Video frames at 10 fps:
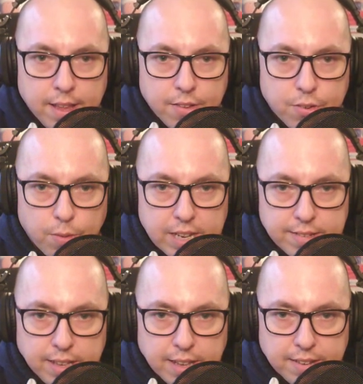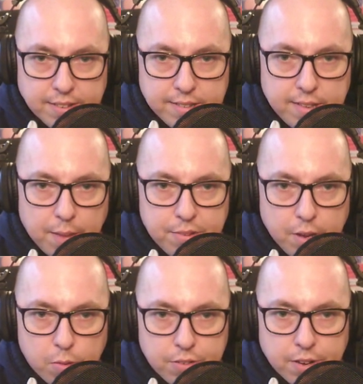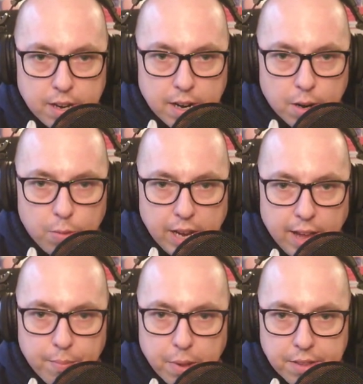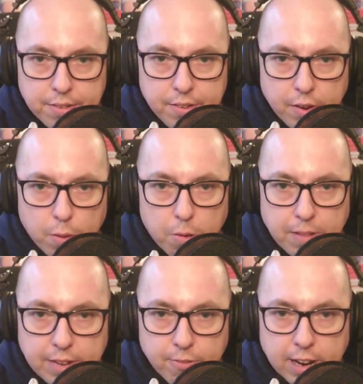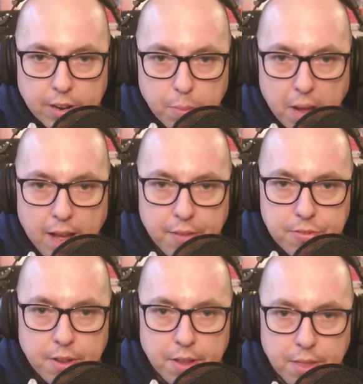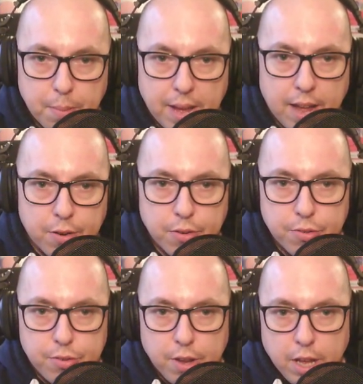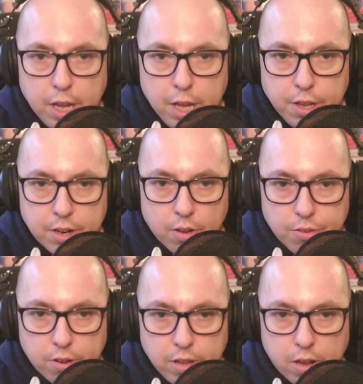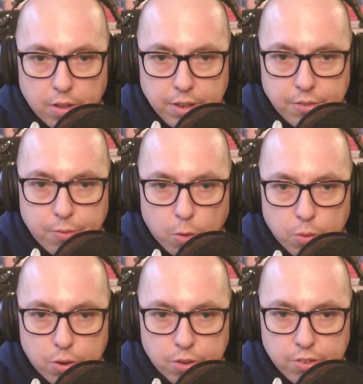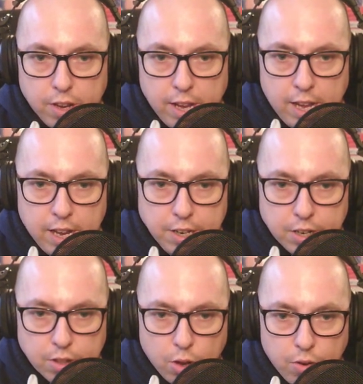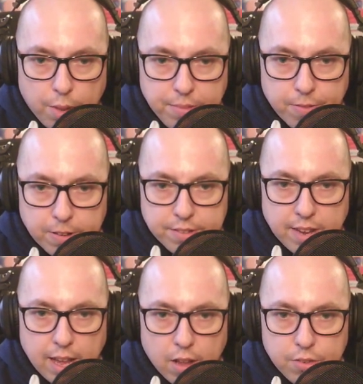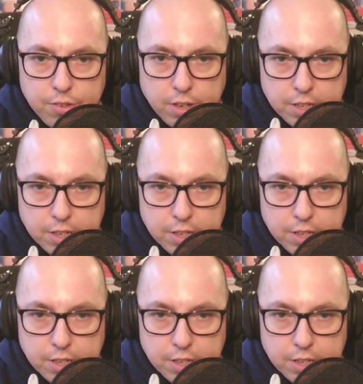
So we can see there's a step sequencer here. We have buttons here where we can randomize the patterns. You can also click on these folders and you can load up different sounds.